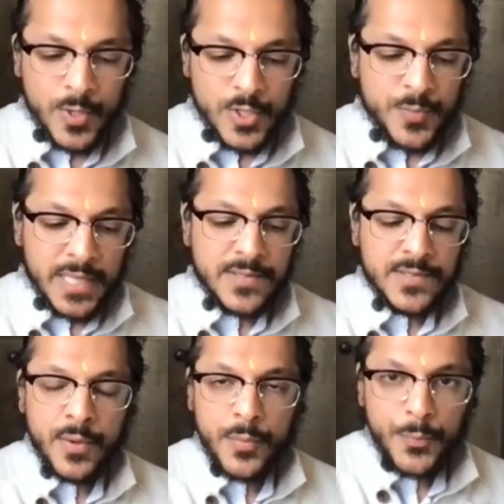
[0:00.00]
which
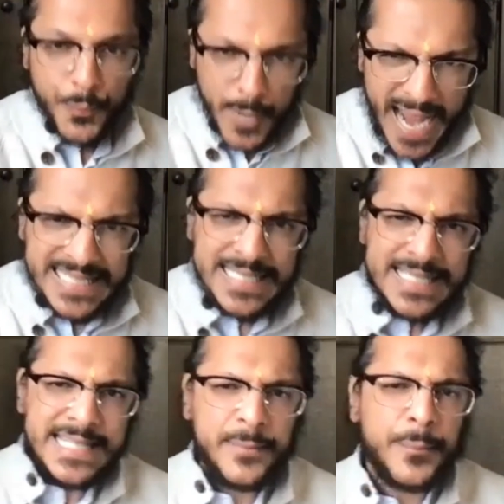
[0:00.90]
means
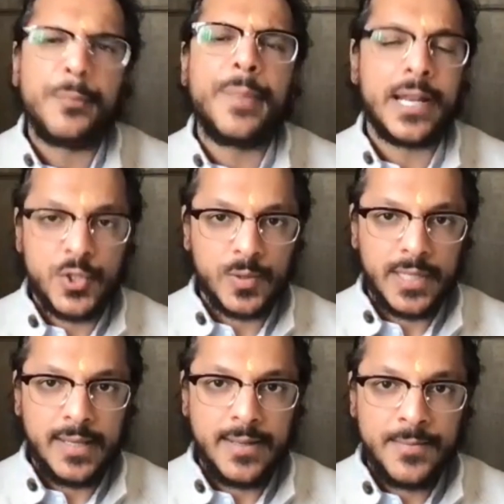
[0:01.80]
practicing
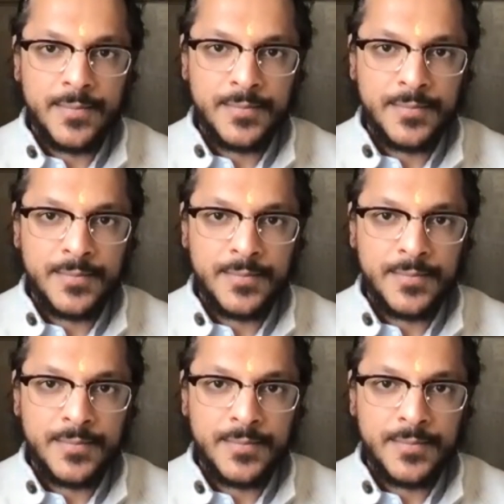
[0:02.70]
perpetually.